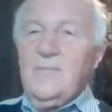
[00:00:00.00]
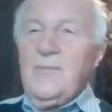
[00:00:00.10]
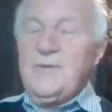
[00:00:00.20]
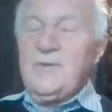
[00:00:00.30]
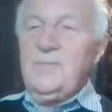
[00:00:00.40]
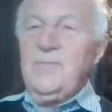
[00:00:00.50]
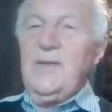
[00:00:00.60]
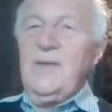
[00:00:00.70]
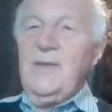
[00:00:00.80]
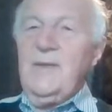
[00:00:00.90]

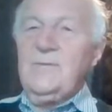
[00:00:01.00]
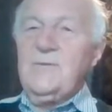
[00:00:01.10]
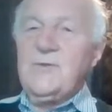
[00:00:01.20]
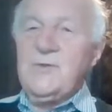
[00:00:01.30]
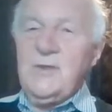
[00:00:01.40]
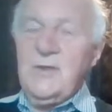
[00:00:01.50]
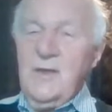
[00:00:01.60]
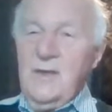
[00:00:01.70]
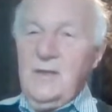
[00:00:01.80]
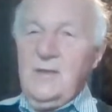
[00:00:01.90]
possibly in
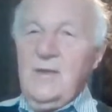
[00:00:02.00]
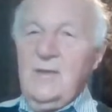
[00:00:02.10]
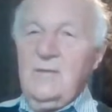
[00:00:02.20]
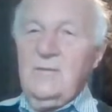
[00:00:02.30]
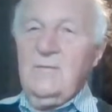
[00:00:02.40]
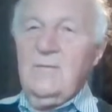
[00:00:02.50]
Chicago